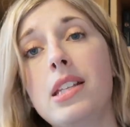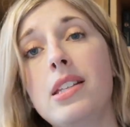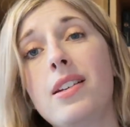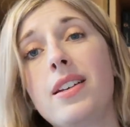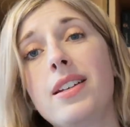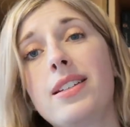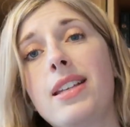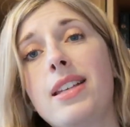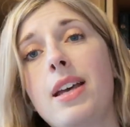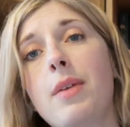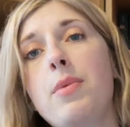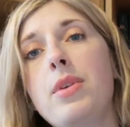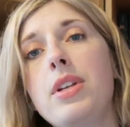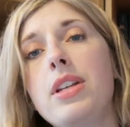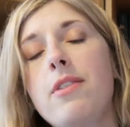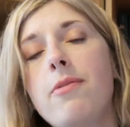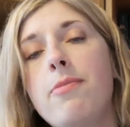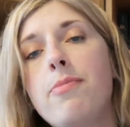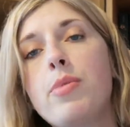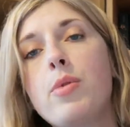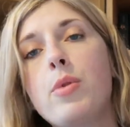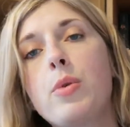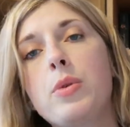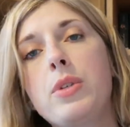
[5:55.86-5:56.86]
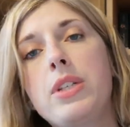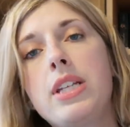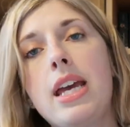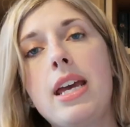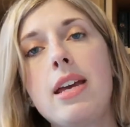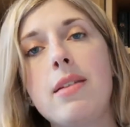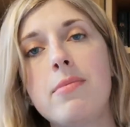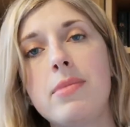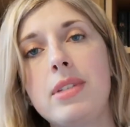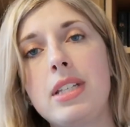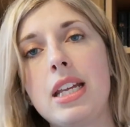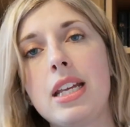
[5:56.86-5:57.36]
Like I said, I went and bought
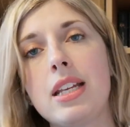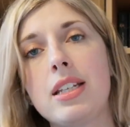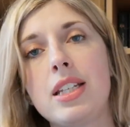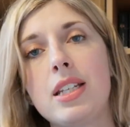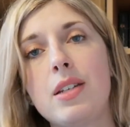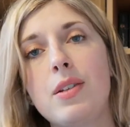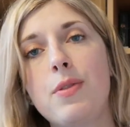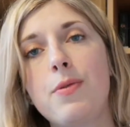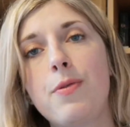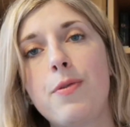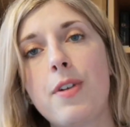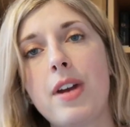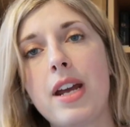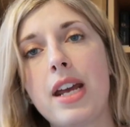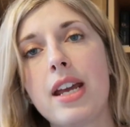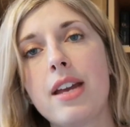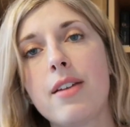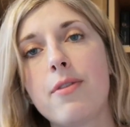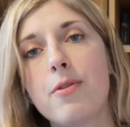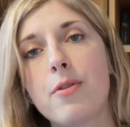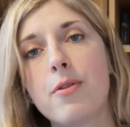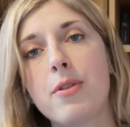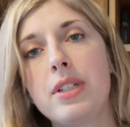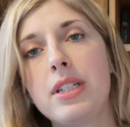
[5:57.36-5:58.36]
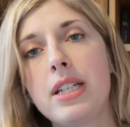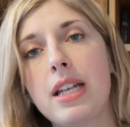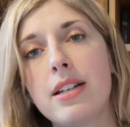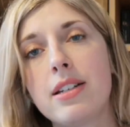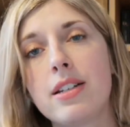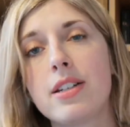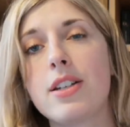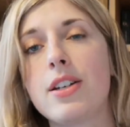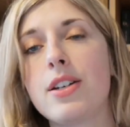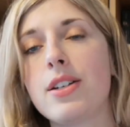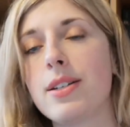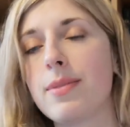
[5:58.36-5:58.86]
it, seeing as it's free, I thought it
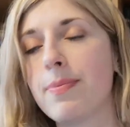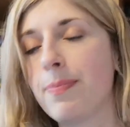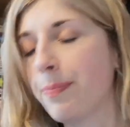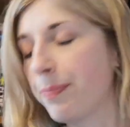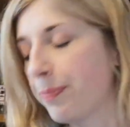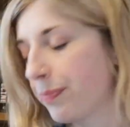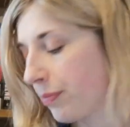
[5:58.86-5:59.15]
sounded good.